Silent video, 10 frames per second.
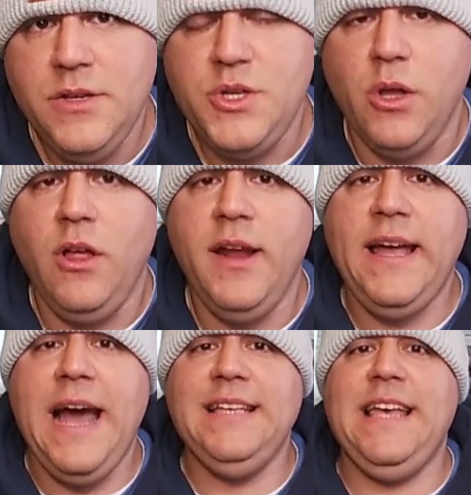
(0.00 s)
So a lot
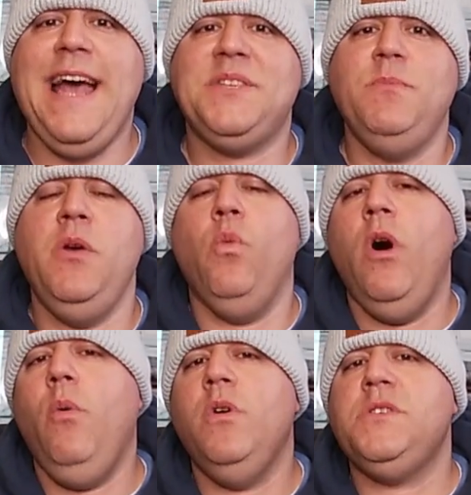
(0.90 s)
of guys asked me,
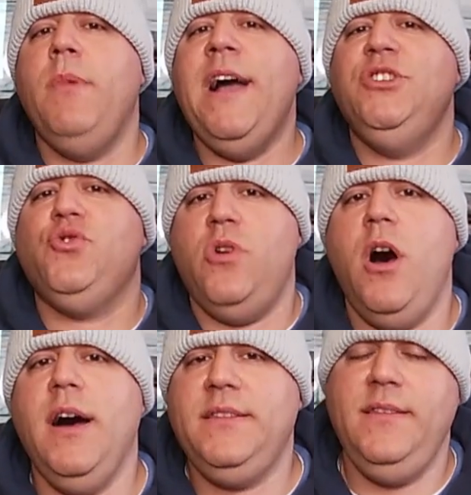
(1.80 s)
what was my
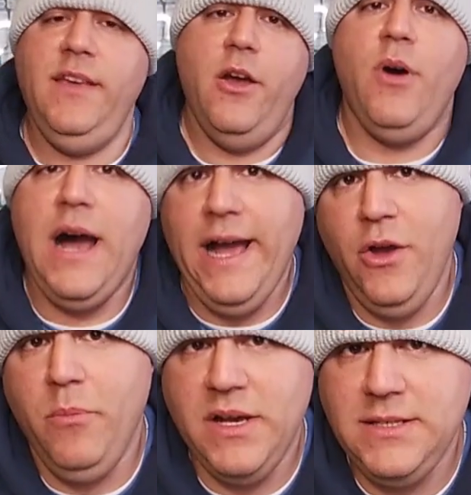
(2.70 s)
draw to the
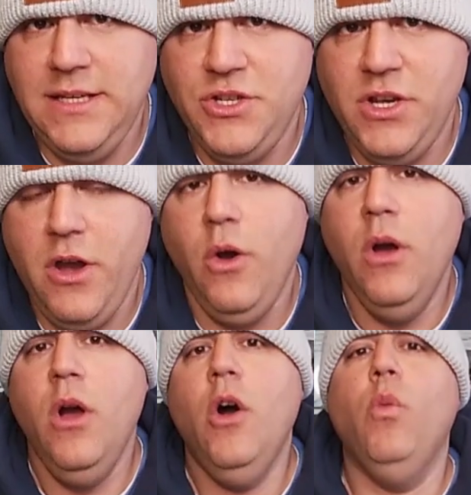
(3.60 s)
Ohio Musky Show?
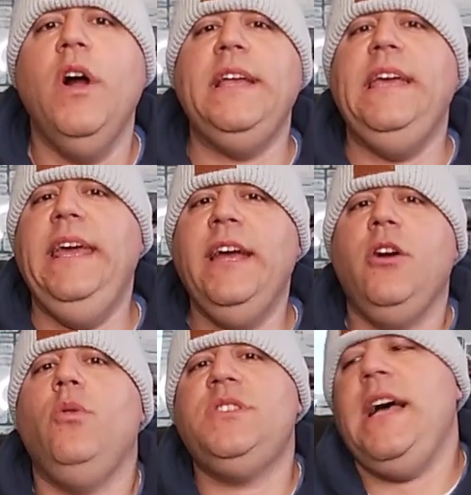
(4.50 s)
What
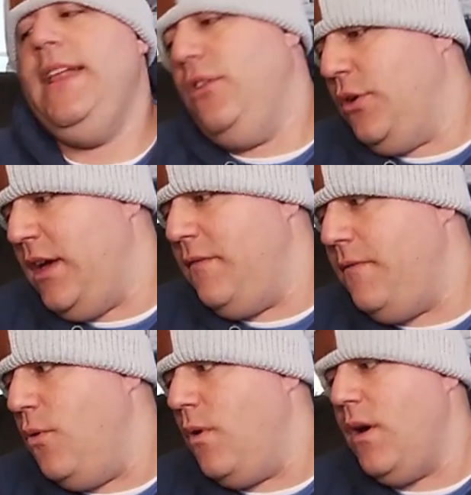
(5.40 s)
gear was I looking
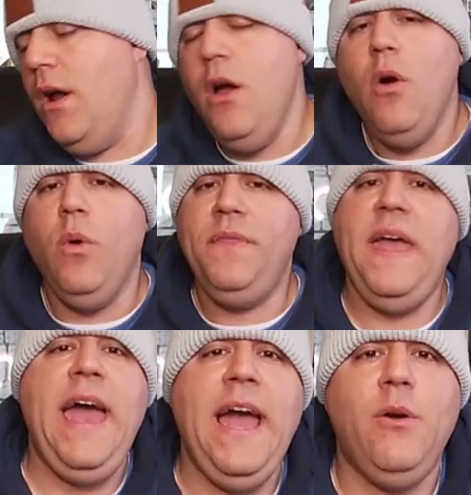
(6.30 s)
for? What
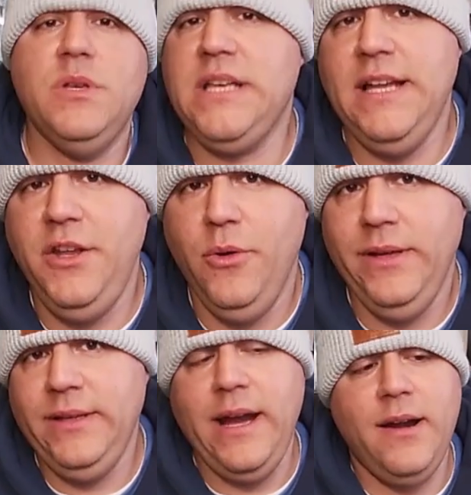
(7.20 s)
the heck was I
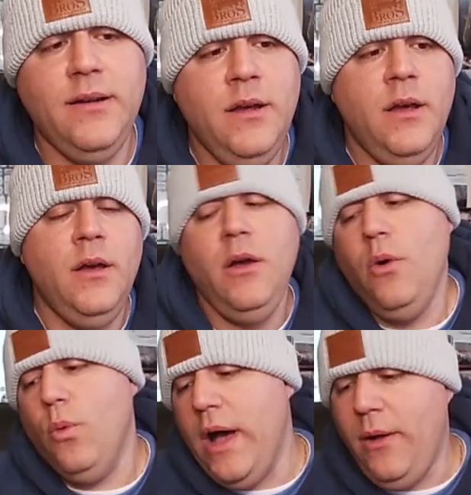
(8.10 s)
doing there?
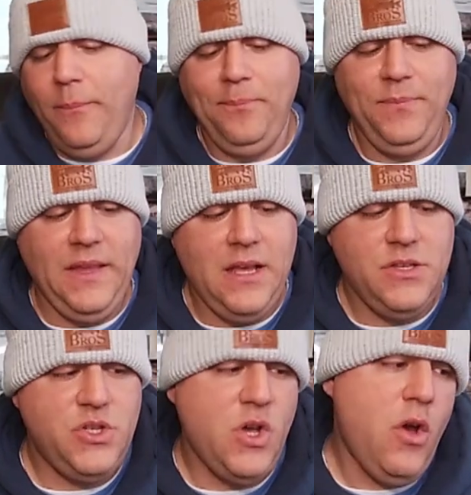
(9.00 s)
Well,
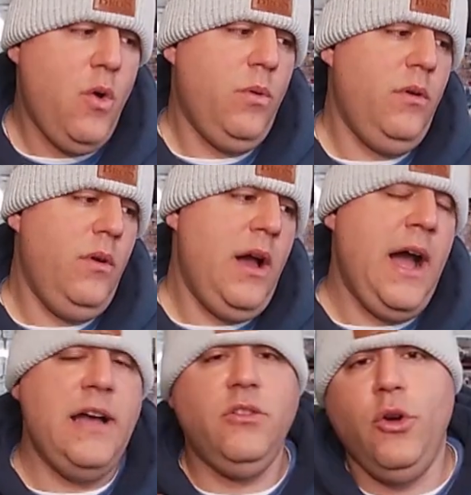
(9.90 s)
so
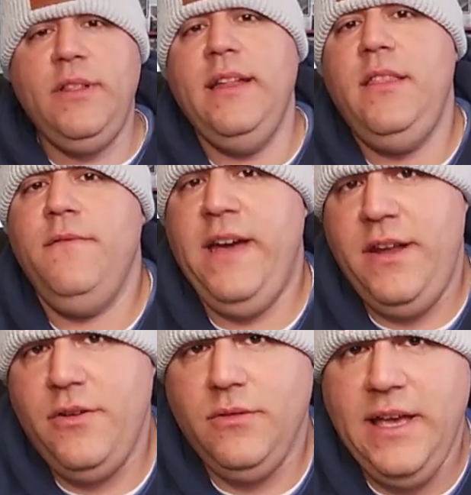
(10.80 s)
I looked at the
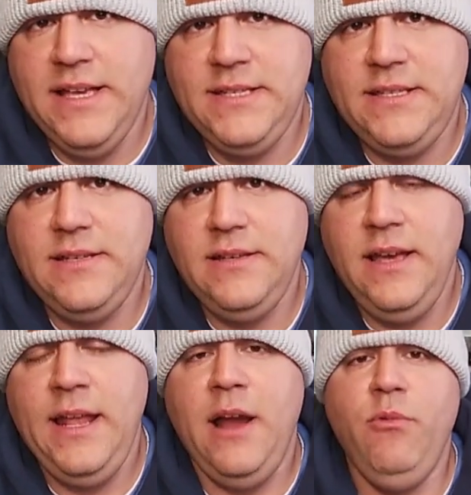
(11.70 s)
vendor list
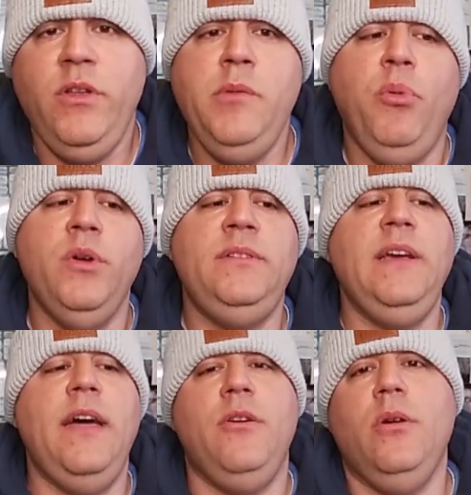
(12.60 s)
and I really put
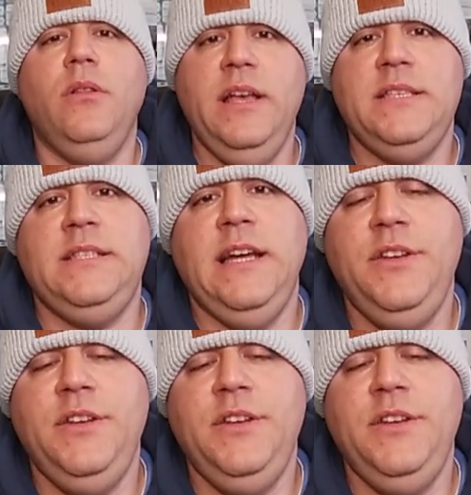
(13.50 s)
together a list, and I